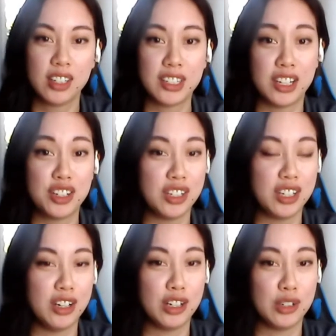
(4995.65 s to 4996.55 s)

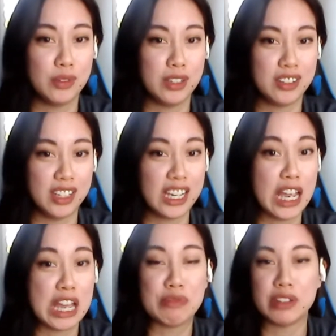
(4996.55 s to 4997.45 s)
essentially nervous like
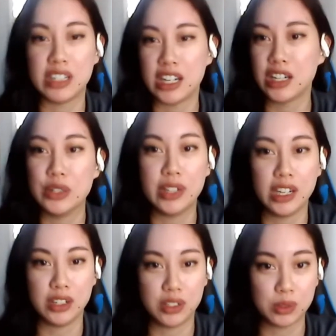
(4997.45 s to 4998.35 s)
every day
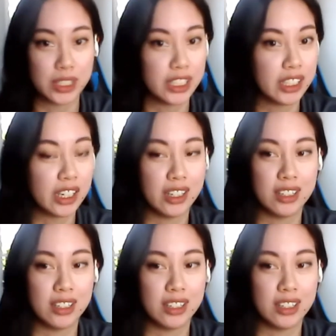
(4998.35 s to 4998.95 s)
going into work,